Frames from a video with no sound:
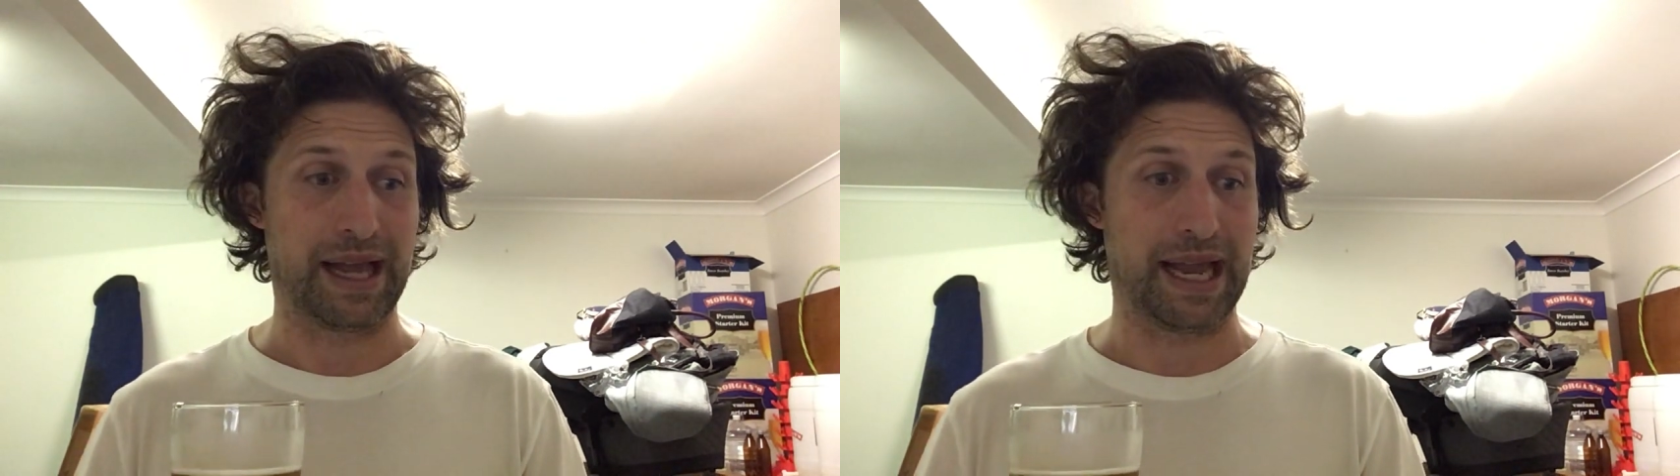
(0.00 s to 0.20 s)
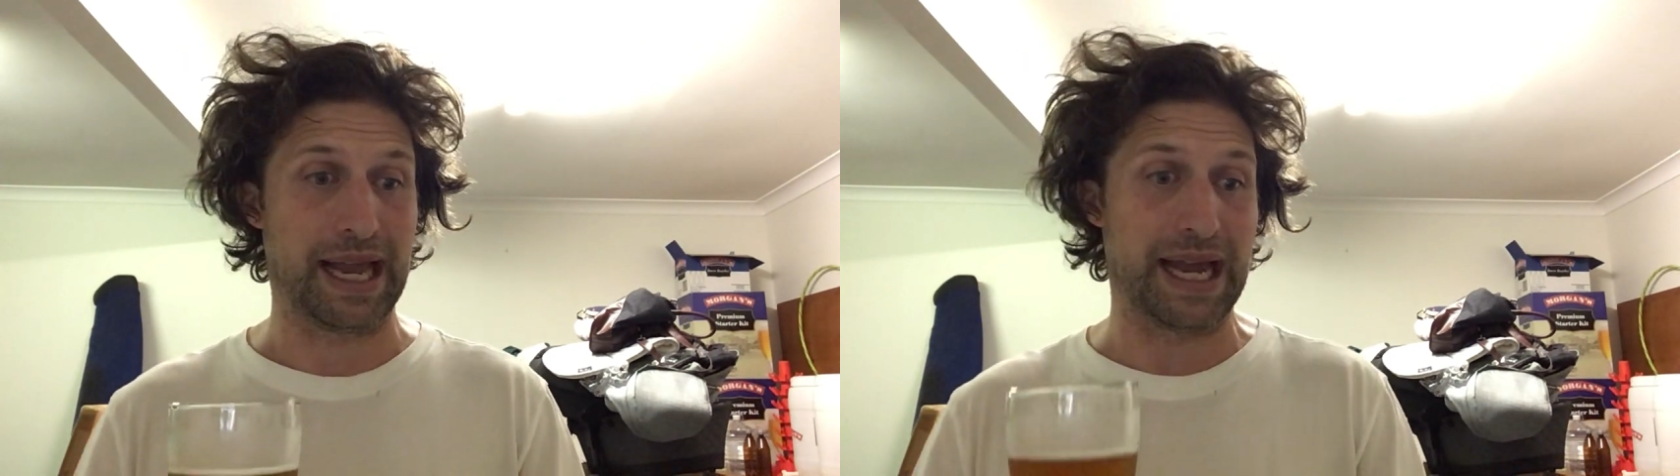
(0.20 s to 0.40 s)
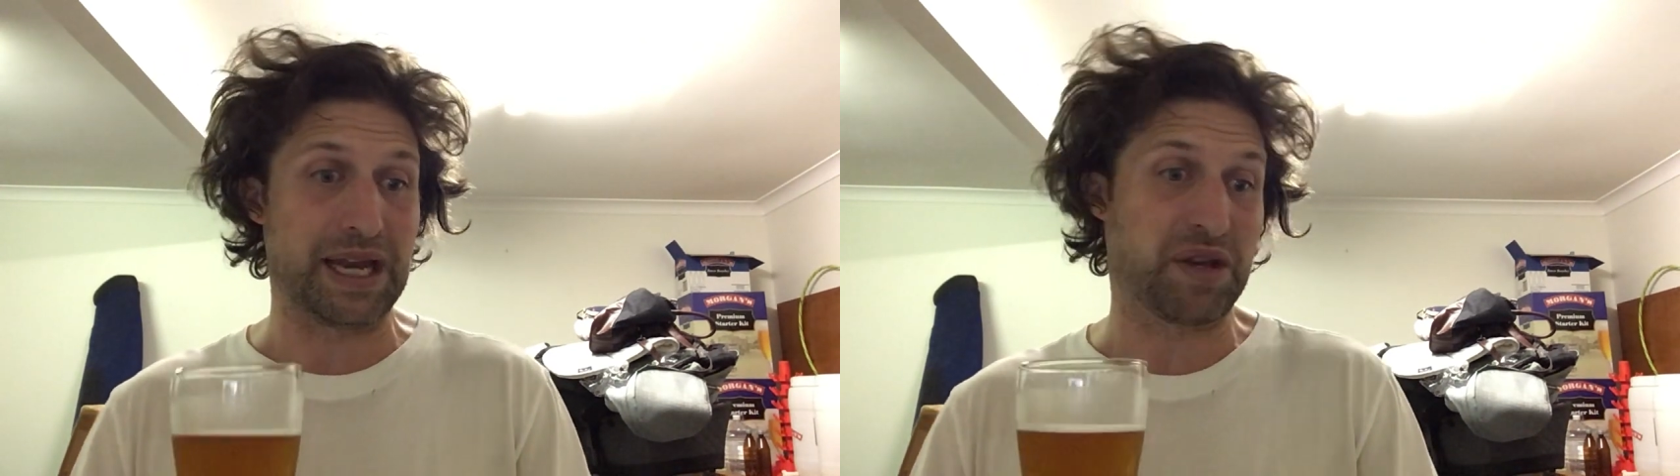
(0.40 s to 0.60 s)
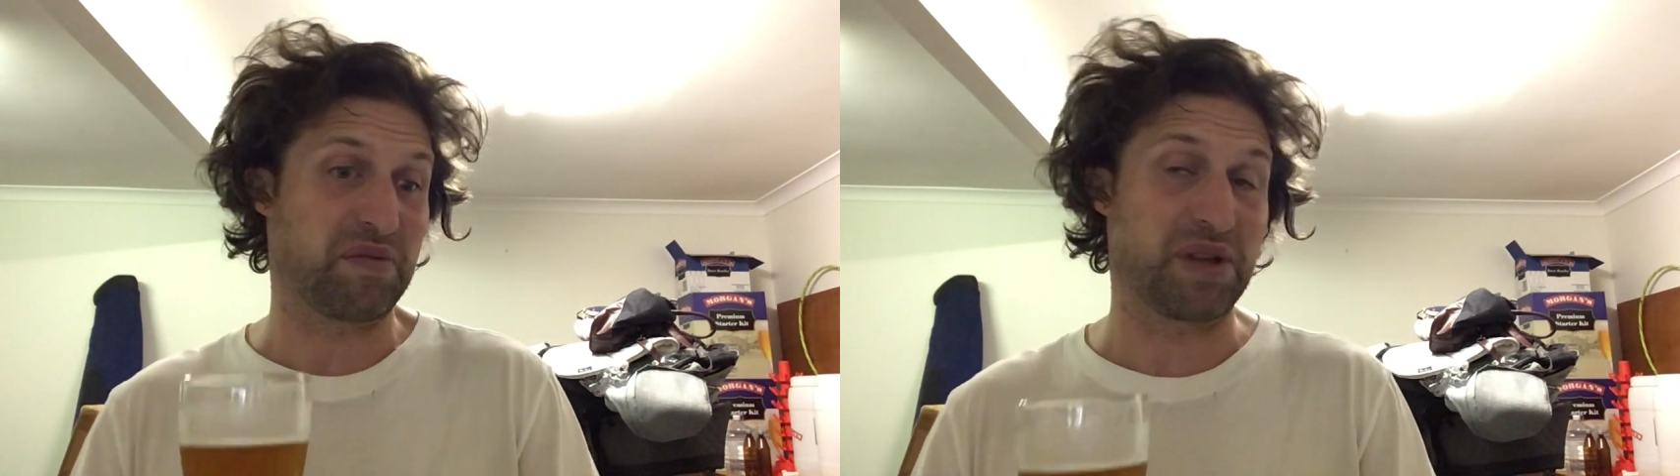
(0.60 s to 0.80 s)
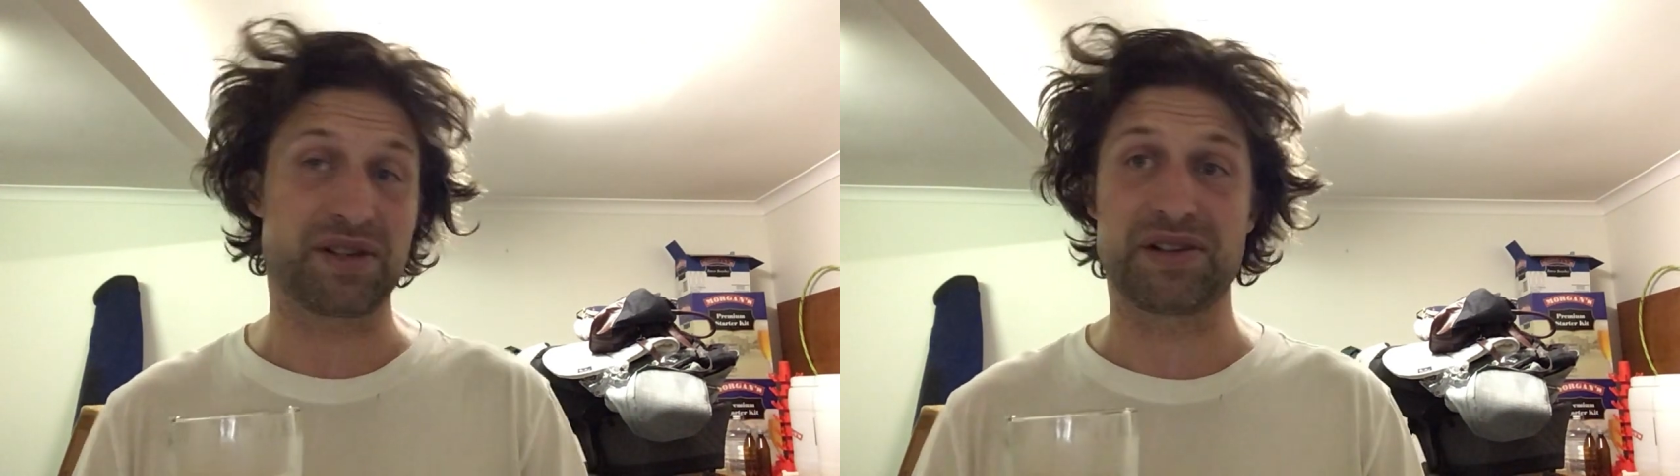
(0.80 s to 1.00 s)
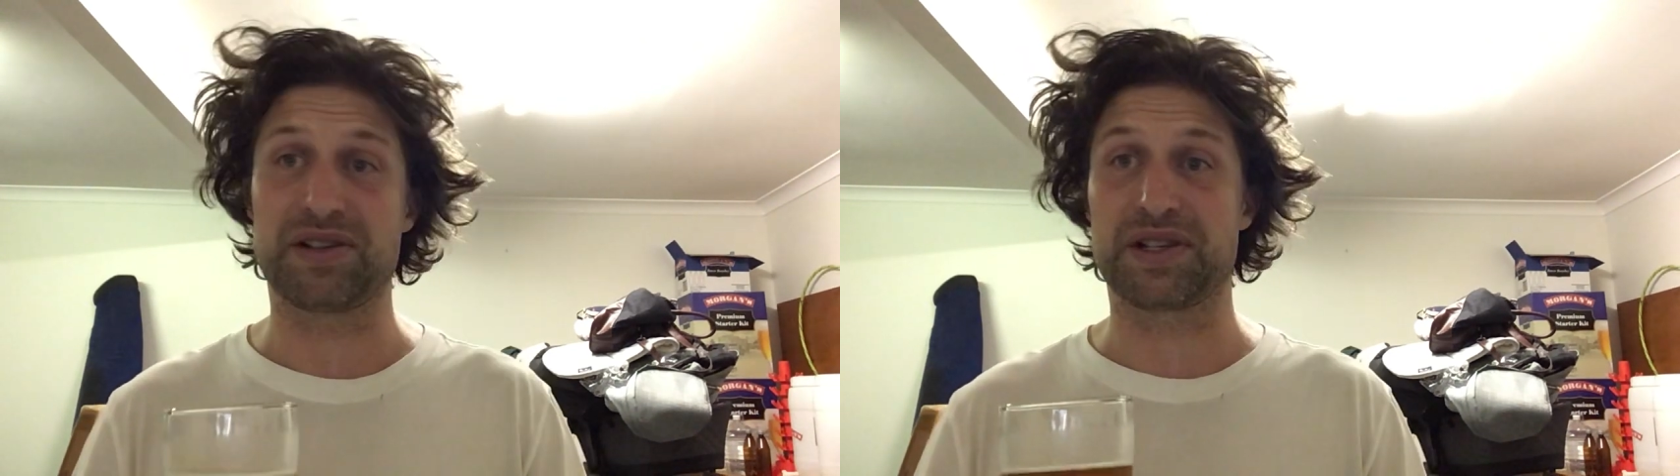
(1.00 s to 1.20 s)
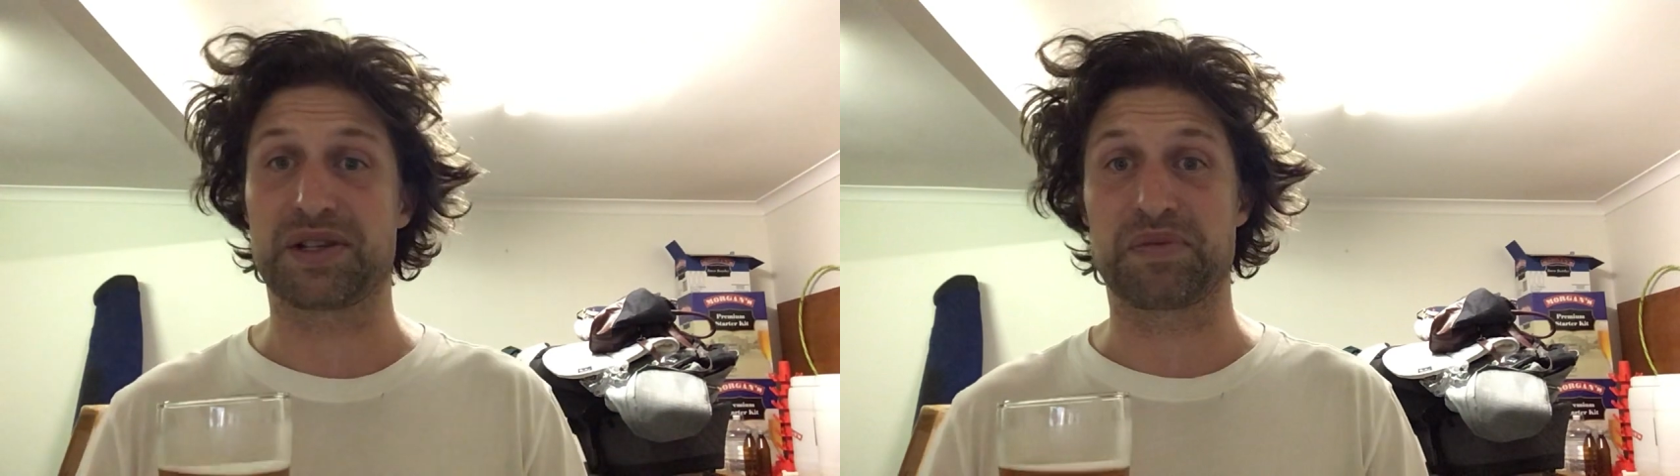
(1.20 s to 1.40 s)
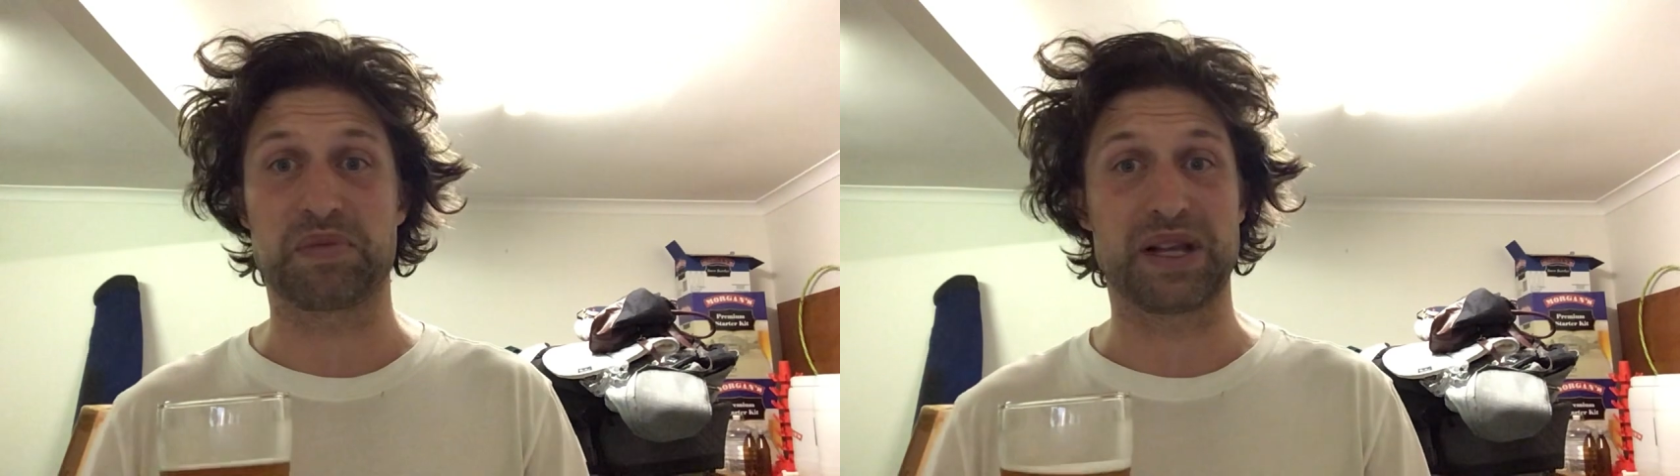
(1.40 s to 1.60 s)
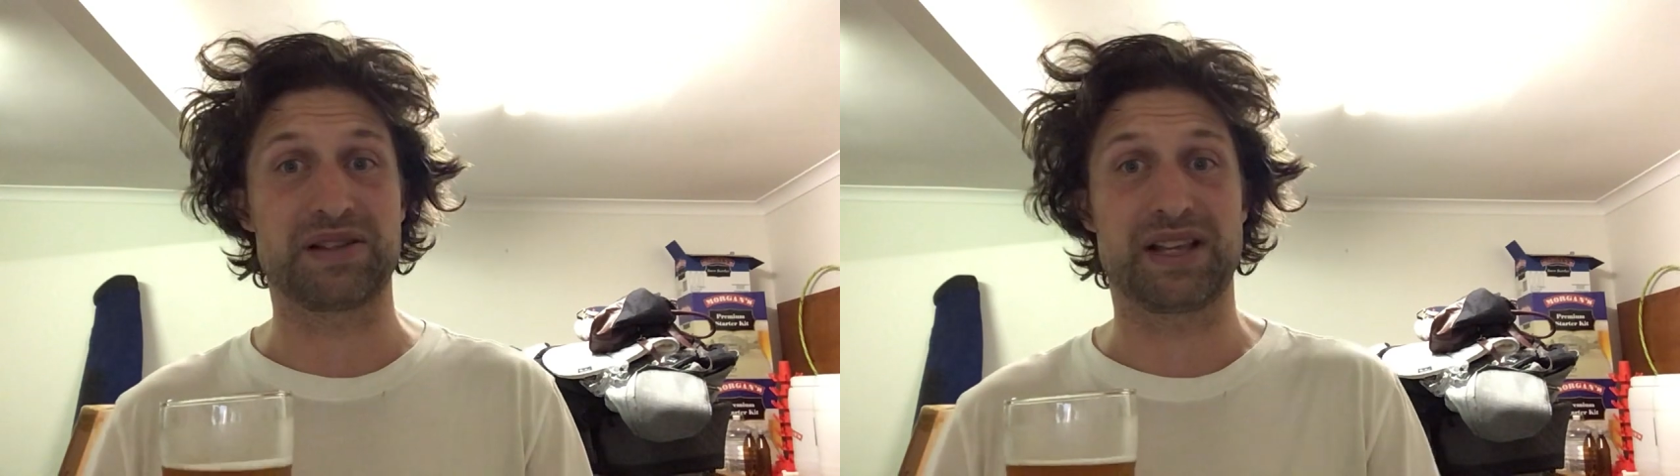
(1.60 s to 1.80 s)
and it's